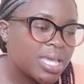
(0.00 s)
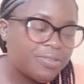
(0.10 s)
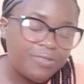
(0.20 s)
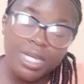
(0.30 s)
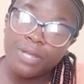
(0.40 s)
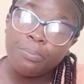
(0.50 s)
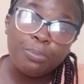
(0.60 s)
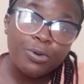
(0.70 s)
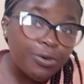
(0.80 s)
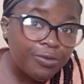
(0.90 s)
even
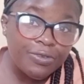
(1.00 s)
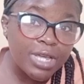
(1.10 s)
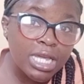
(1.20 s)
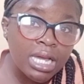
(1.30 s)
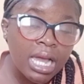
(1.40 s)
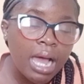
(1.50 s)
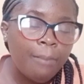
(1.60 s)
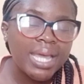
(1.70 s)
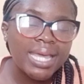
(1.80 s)
improving, my